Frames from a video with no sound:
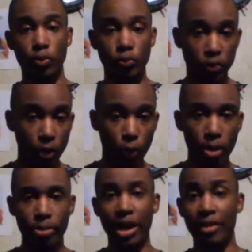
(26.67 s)
you know, what
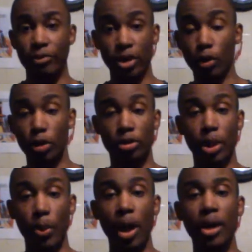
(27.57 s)
may have been going through my
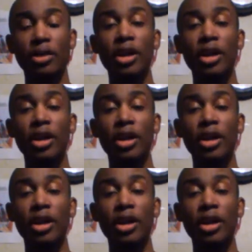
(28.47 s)
mind